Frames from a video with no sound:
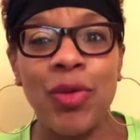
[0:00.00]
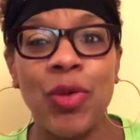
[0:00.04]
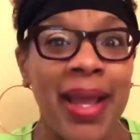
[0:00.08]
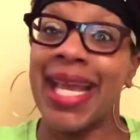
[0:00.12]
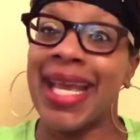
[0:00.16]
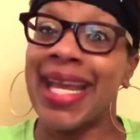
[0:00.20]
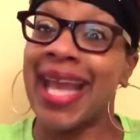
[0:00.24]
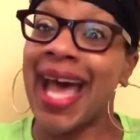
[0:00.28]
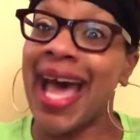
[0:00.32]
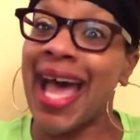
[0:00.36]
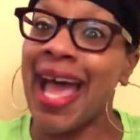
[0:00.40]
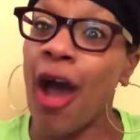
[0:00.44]

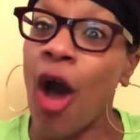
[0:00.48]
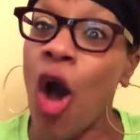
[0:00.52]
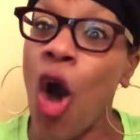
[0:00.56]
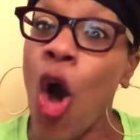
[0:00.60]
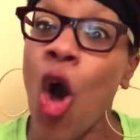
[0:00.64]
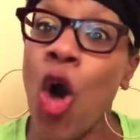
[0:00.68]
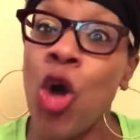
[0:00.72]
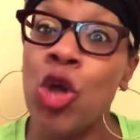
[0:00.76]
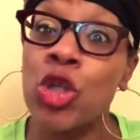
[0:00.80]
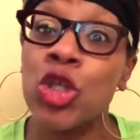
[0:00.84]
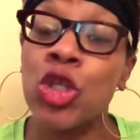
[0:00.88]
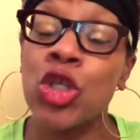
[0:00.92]
And I
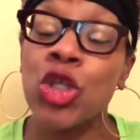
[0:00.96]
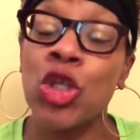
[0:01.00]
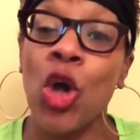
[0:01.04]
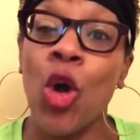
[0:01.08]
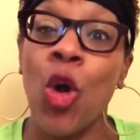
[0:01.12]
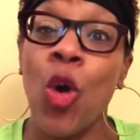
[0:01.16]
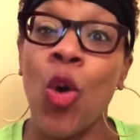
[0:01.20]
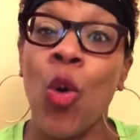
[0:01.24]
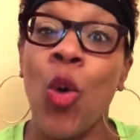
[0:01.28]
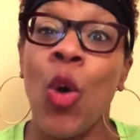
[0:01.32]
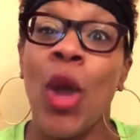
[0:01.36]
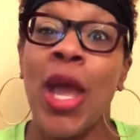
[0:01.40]

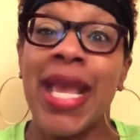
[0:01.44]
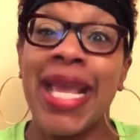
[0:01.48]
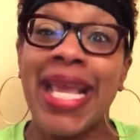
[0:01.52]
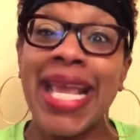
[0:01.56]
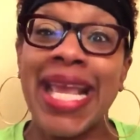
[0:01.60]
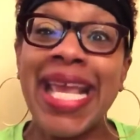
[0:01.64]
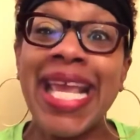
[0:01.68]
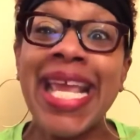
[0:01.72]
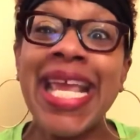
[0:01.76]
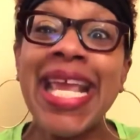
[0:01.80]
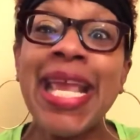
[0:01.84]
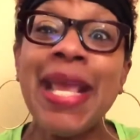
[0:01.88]
also
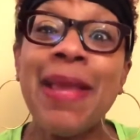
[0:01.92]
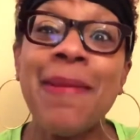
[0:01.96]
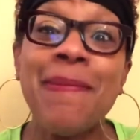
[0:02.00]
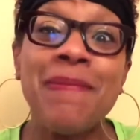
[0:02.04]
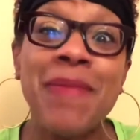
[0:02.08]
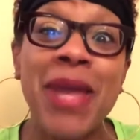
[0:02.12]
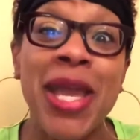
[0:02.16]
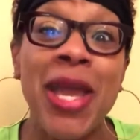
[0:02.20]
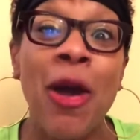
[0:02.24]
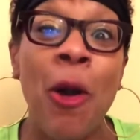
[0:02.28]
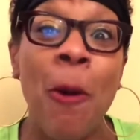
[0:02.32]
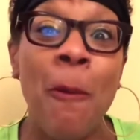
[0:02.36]

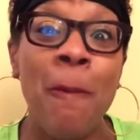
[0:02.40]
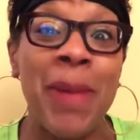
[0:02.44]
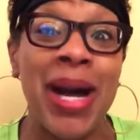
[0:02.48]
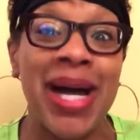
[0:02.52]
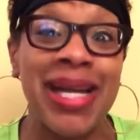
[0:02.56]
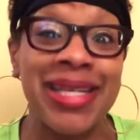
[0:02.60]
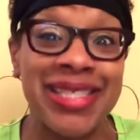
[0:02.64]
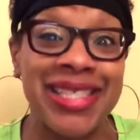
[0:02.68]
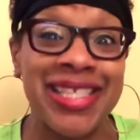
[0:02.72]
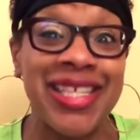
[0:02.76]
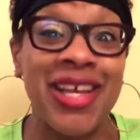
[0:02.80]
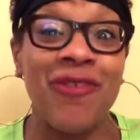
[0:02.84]
email
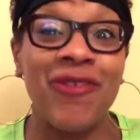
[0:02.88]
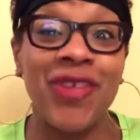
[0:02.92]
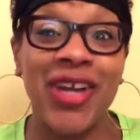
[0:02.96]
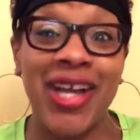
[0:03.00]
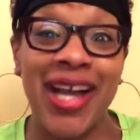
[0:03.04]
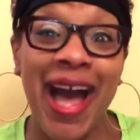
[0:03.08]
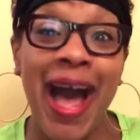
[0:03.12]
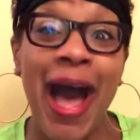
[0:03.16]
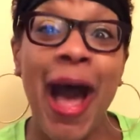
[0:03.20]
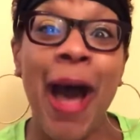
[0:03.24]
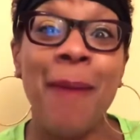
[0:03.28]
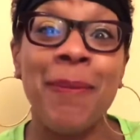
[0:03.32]
myself a
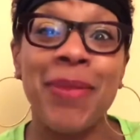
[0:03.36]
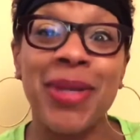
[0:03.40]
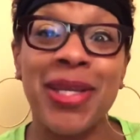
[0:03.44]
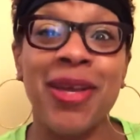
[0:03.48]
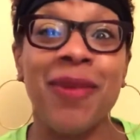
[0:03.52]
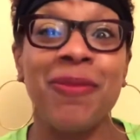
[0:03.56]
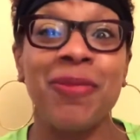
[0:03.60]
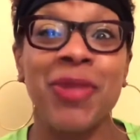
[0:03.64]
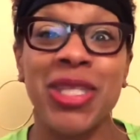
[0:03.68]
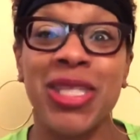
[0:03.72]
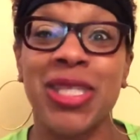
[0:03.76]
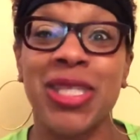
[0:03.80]
copy of this